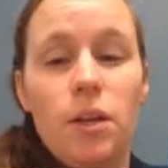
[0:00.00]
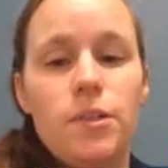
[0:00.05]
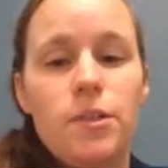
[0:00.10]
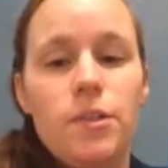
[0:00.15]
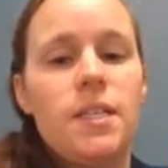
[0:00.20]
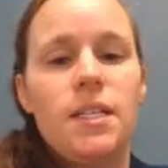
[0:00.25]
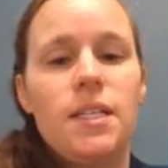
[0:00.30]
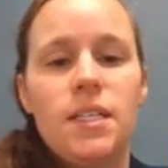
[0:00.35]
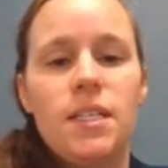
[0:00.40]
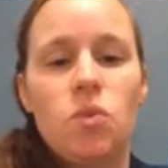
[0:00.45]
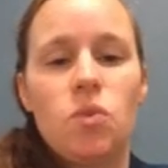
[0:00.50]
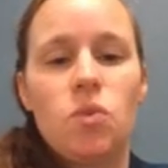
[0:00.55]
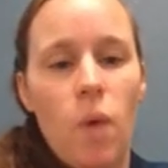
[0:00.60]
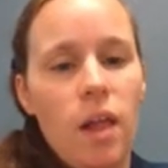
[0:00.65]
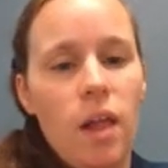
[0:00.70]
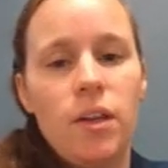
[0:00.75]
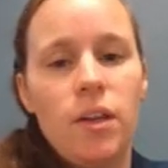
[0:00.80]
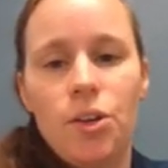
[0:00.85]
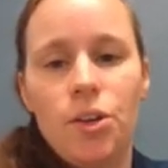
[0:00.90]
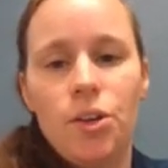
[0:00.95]
use these as
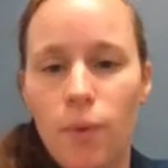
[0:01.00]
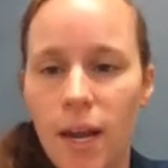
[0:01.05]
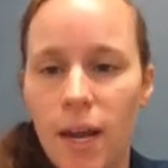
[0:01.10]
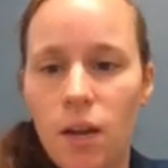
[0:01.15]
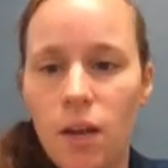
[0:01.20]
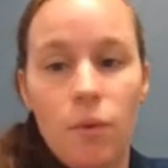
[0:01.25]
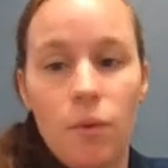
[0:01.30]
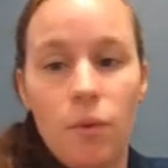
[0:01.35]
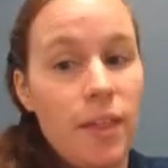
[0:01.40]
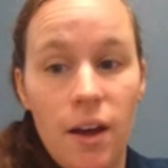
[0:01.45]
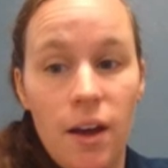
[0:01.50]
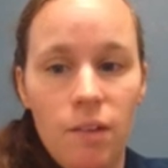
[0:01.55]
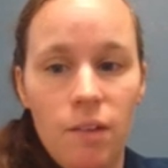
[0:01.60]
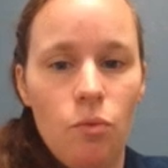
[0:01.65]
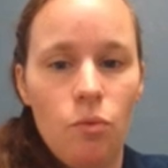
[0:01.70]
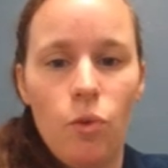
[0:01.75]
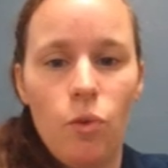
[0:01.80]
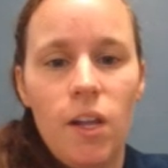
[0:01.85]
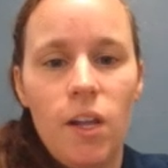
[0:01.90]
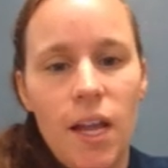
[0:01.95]
well in your writing without
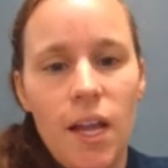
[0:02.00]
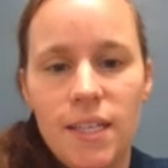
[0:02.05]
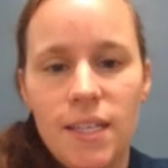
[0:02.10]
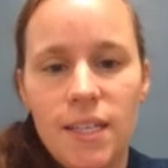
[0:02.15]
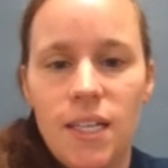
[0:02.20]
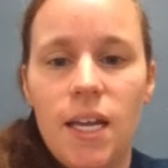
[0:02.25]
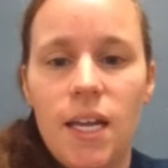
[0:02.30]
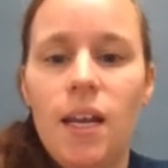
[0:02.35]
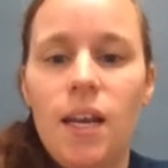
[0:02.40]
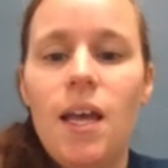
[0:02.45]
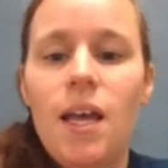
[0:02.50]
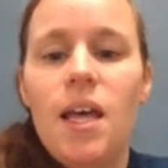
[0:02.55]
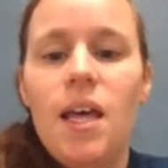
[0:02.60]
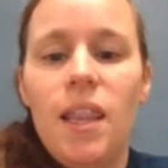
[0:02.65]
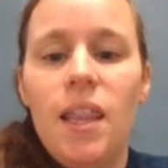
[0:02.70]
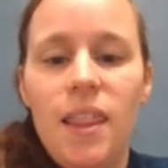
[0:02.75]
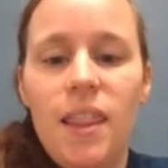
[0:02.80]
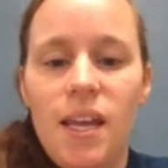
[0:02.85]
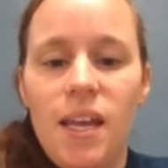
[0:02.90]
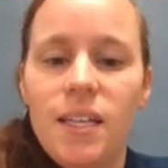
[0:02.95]
even realizing it.
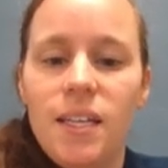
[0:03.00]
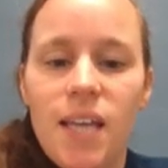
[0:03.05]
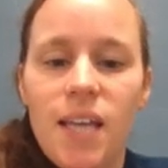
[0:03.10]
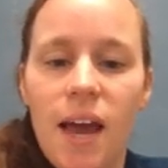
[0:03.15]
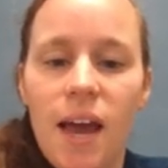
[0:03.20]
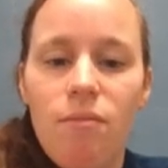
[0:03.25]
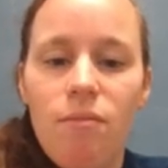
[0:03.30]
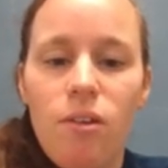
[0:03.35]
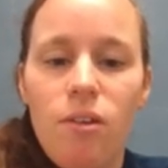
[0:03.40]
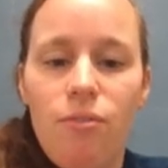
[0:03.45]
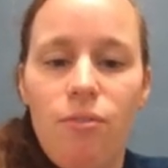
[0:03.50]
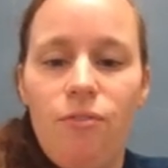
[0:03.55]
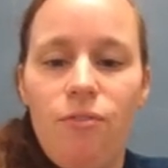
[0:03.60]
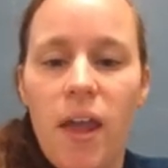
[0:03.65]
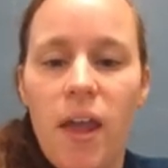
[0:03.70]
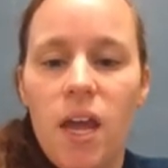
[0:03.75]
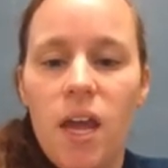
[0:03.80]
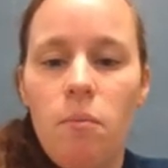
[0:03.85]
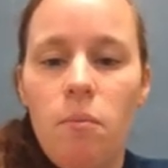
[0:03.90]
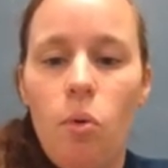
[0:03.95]
These have the
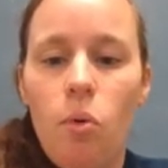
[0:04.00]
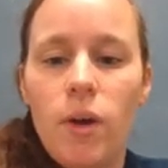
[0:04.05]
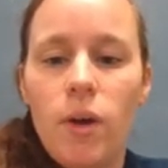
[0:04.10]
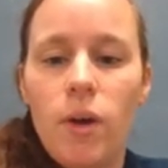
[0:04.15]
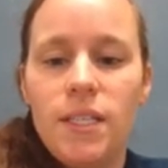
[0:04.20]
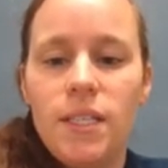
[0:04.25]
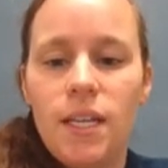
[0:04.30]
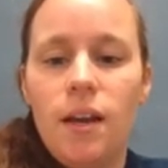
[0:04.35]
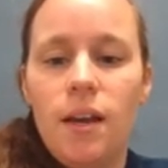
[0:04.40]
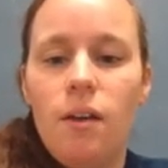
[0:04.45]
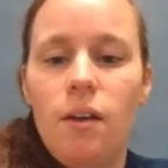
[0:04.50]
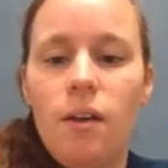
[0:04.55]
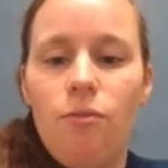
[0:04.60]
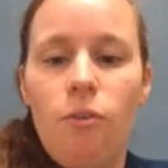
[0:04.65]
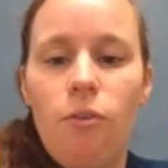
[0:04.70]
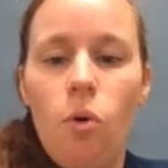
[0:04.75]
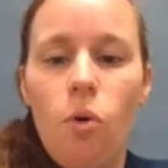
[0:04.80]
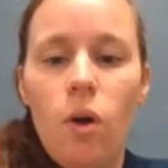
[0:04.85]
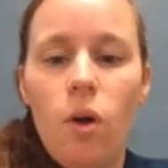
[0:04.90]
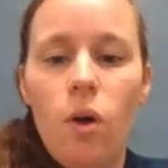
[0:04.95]
fanboys in it.
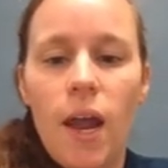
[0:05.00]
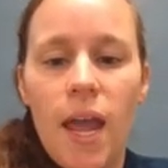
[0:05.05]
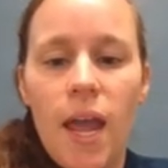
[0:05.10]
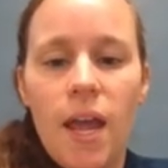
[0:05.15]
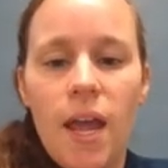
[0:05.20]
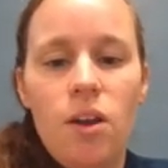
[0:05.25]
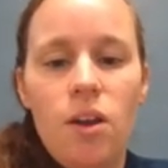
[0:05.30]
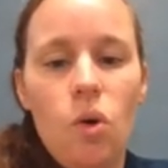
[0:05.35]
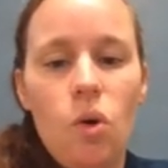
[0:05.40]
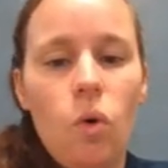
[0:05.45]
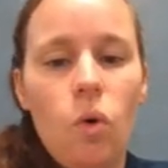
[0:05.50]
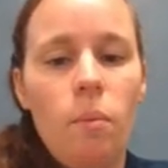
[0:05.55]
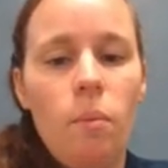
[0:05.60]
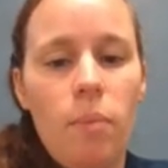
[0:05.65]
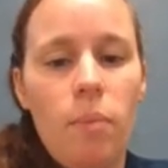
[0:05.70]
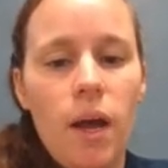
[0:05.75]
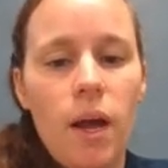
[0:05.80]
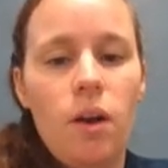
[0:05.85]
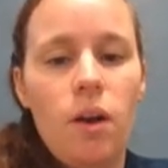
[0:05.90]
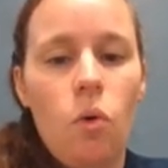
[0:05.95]
For, and, nor,
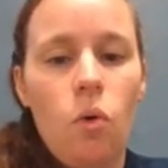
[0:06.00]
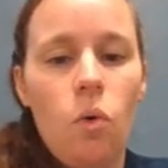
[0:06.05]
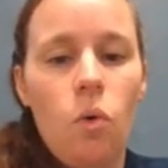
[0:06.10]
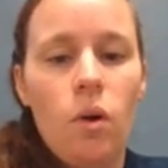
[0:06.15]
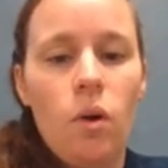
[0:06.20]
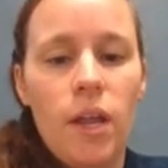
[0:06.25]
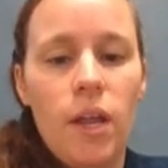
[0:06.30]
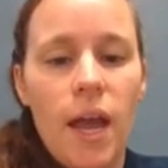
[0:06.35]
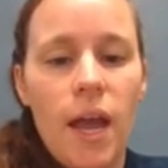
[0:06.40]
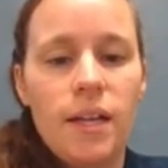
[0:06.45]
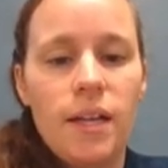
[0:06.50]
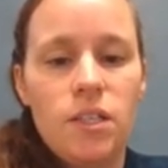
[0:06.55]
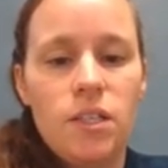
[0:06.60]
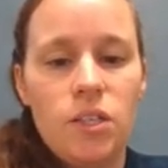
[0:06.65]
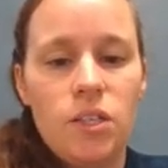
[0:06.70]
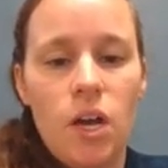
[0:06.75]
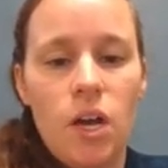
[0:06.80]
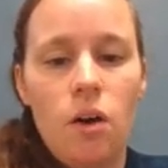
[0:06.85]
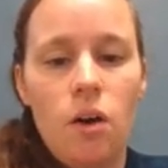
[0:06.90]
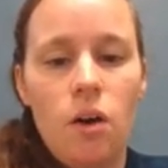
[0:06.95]
but, or, yet,
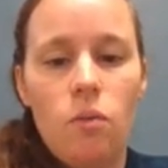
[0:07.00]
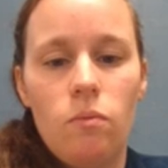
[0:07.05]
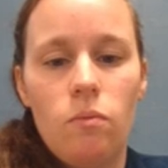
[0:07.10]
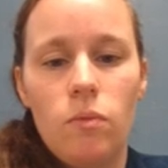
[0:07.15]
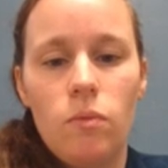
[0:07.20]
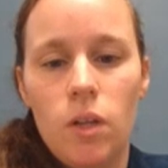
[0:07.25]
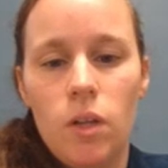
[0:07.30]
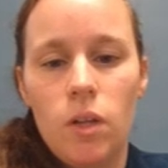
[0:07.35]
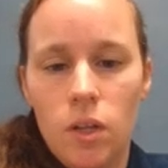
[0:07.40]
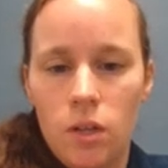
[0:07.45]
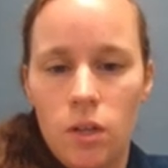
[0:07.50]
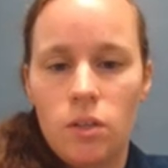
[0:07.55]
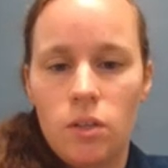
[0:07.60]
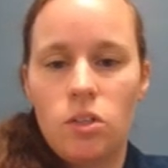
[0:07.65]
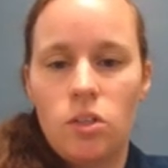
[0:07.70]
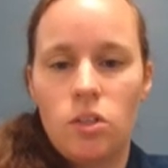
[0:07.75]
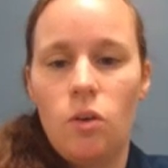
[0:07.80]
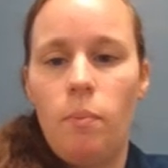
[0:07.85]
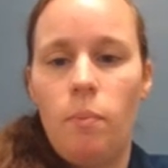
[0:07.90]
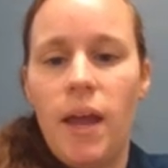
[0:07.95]
so.
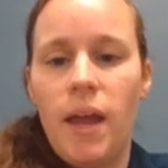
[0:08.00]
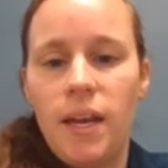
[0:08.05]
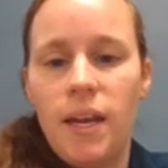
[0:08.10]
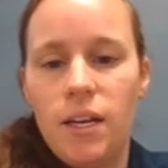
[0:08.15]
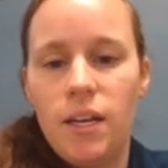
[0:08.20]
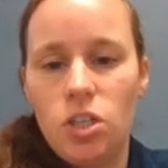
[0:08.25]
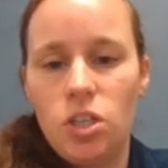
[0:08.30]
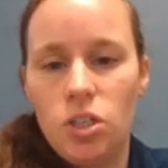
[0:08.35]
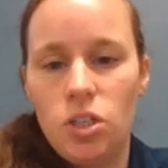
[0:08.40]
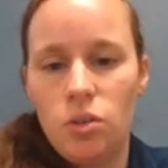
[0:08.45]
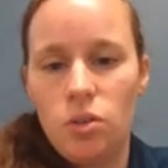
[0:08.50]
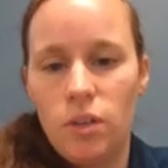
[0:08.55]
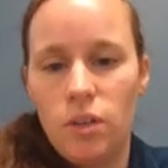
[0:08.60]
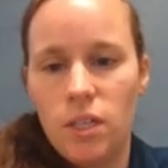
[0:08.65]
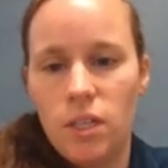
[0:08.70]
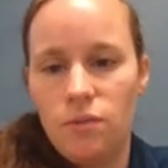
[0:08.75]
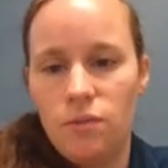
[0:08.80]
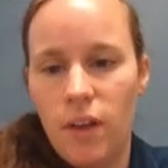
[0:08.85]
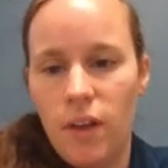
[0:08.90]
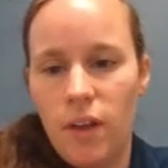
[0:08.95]
So pay attention to
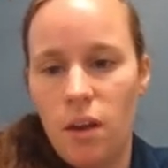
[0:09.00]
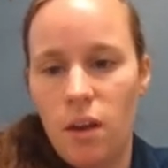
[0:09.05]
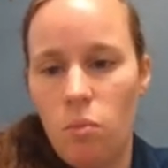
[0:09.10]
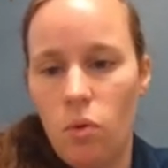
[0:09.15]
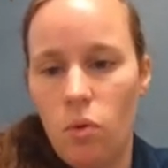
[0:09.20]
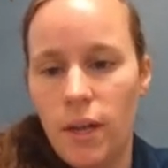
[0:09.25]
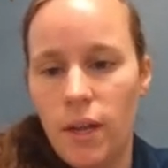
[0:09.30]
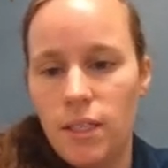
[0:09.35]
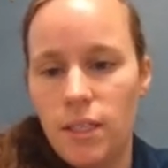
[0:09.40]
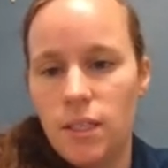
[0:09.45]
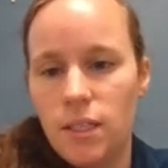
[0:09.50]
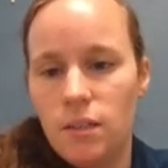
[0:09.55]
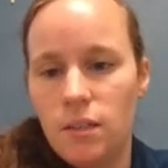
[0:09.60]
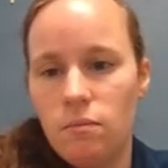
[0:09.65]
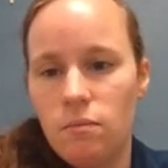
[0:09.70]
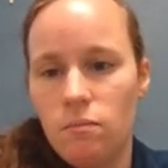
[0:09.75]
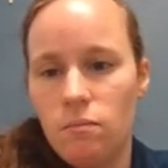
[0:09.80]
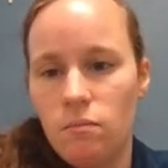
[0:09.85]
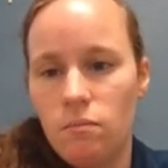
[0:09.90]
these fanboys.